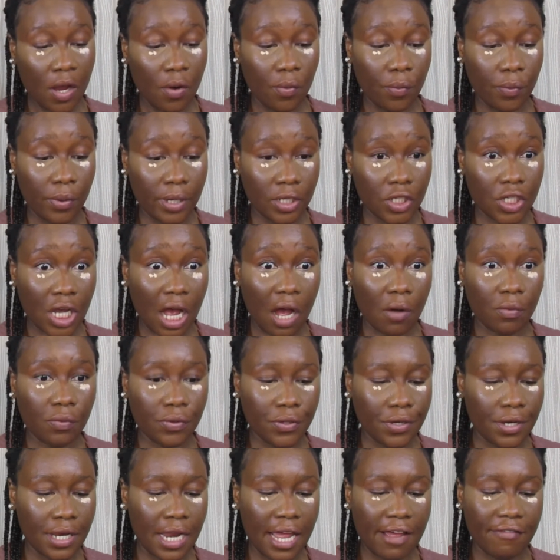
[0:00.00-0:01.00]
which I
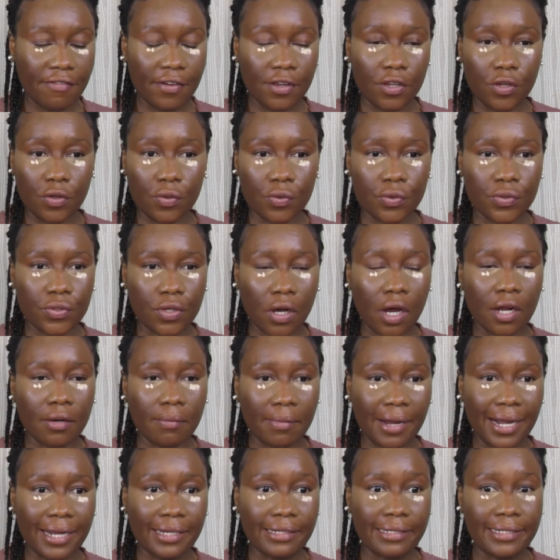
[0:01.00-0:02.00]
would never use on
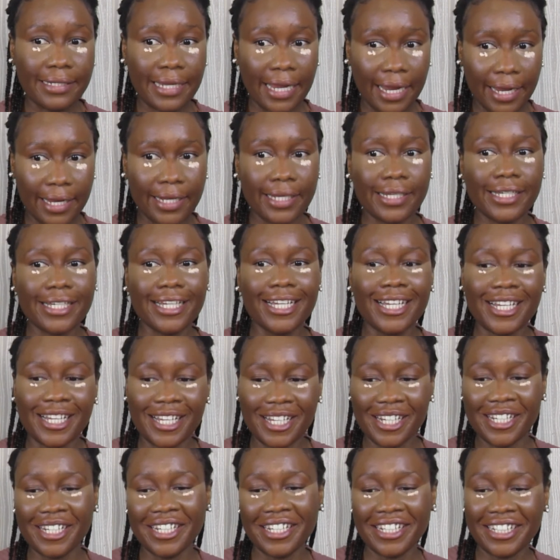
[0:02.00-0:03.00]
my
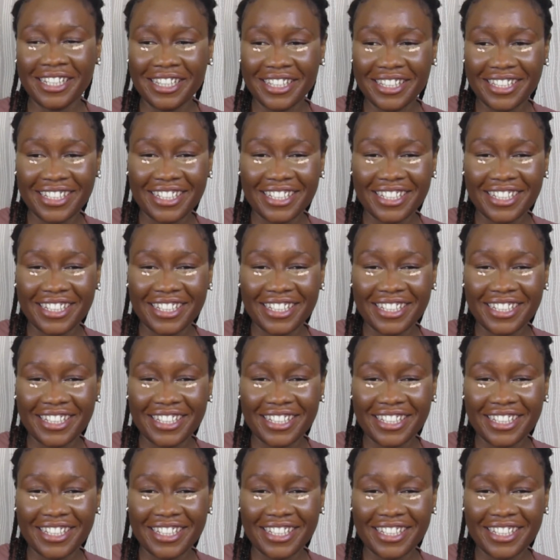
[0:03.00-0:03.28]
daily